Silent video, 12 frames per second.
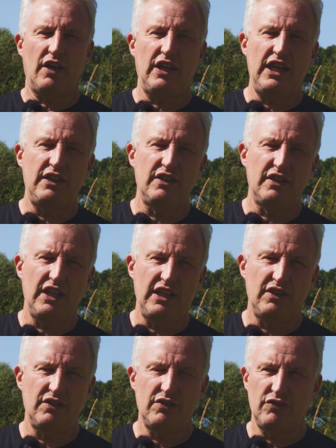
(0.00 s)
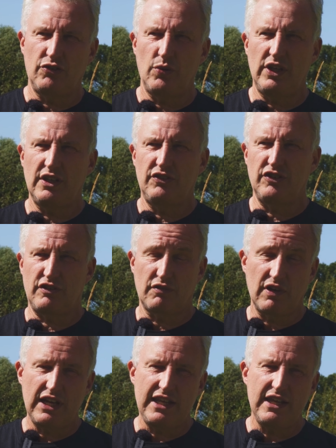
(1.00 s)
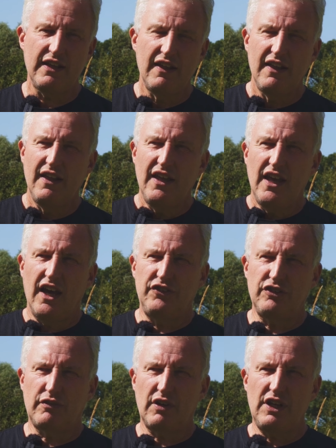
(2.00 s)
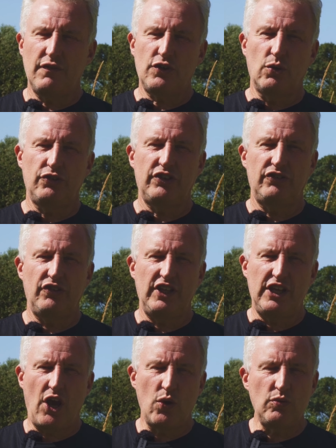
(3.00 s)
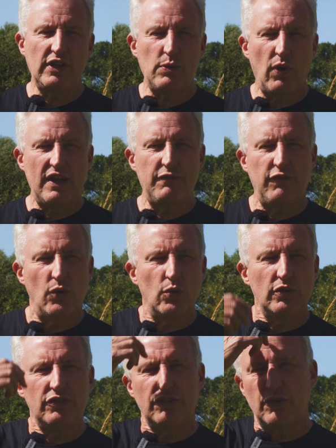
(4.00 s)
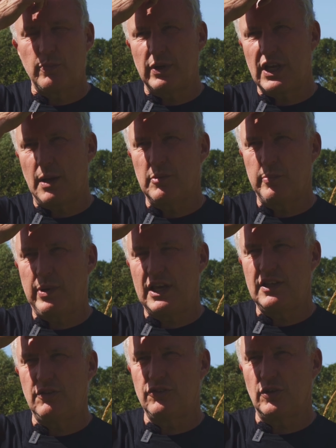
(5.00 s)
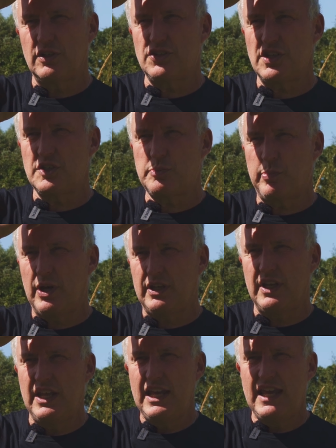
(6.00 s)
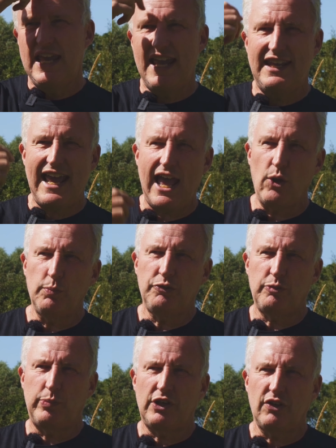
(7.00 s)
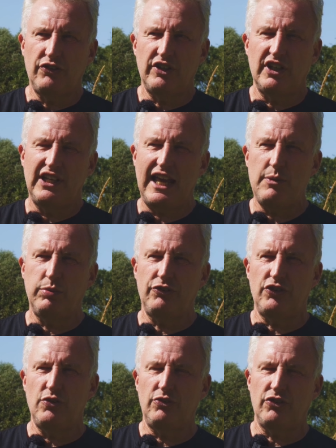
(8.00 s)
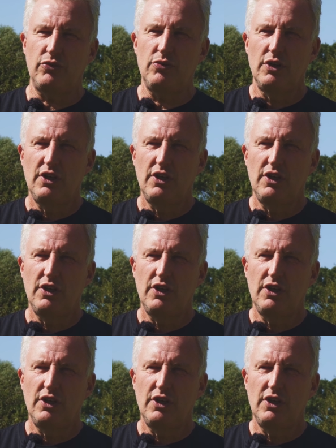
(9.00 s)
in doing a degree. A degree, of course, isn't the only way forward to become a paleontologist, but it helps because it enables you to